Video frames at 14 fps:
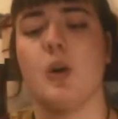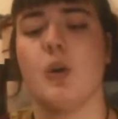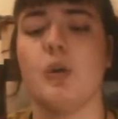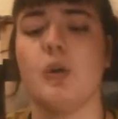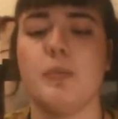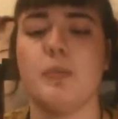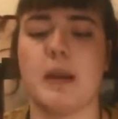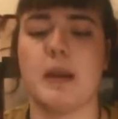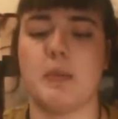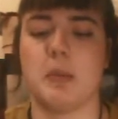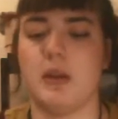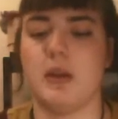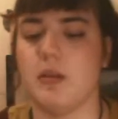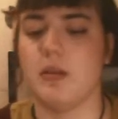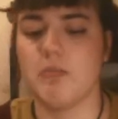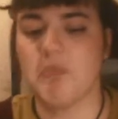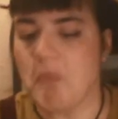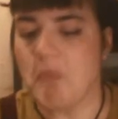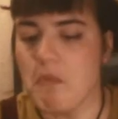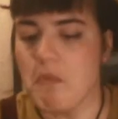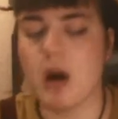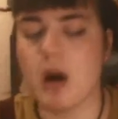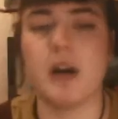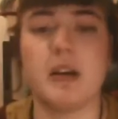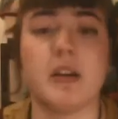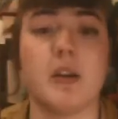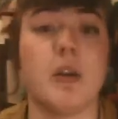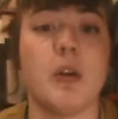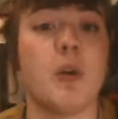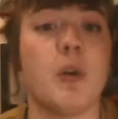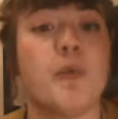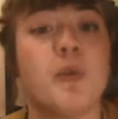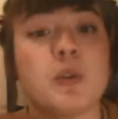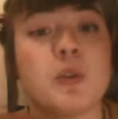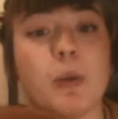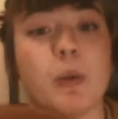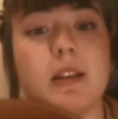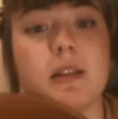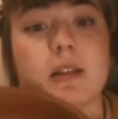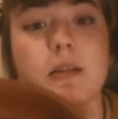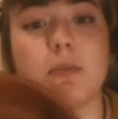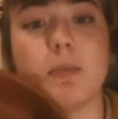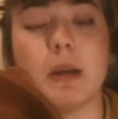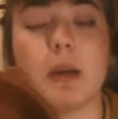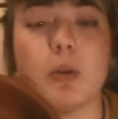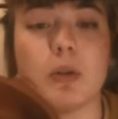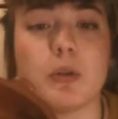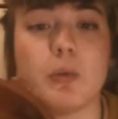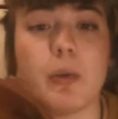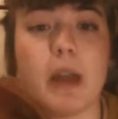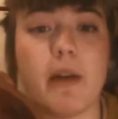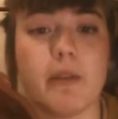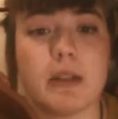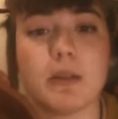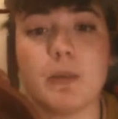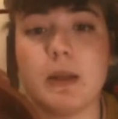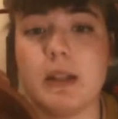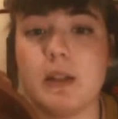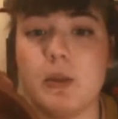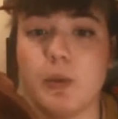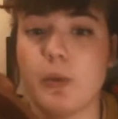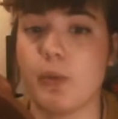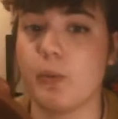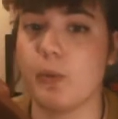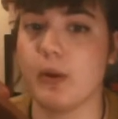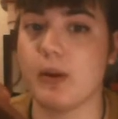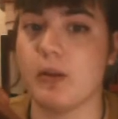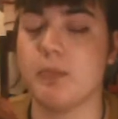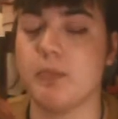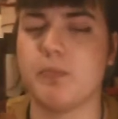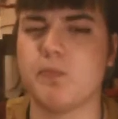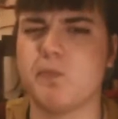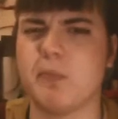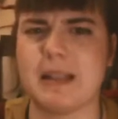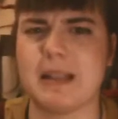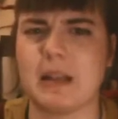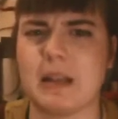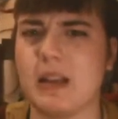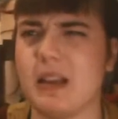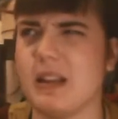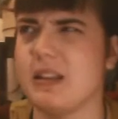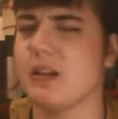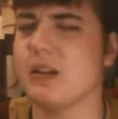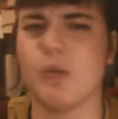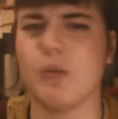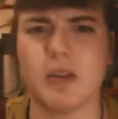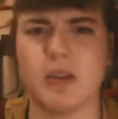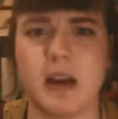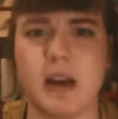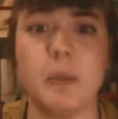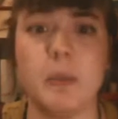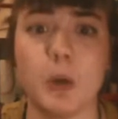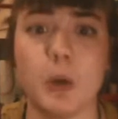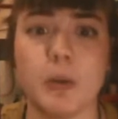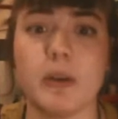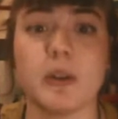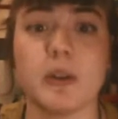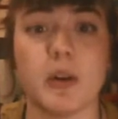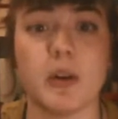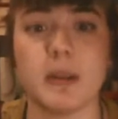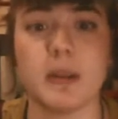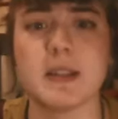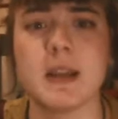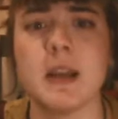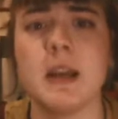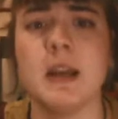or maybe, I don't know, for sweets, because we have a sweet tooth, we're basically eating all the time. No, we're not hobbits.